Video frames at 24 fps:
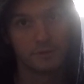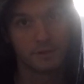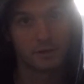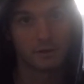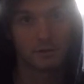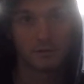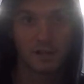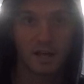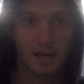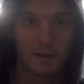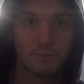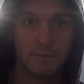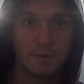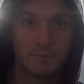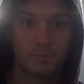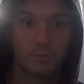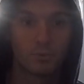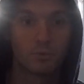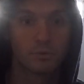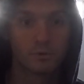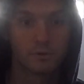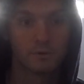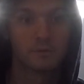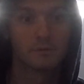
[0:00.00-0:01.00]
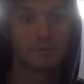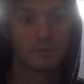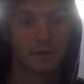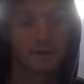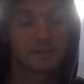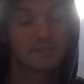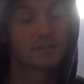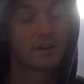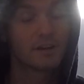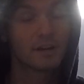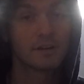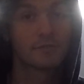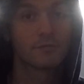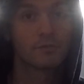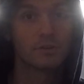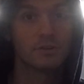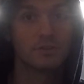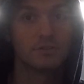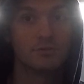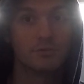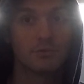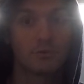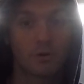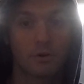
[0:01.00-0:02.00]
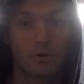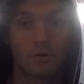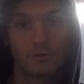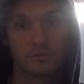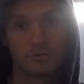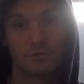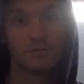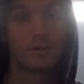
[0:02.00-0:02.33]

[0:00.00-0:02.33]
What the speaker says: A lot of people are excited for these two cars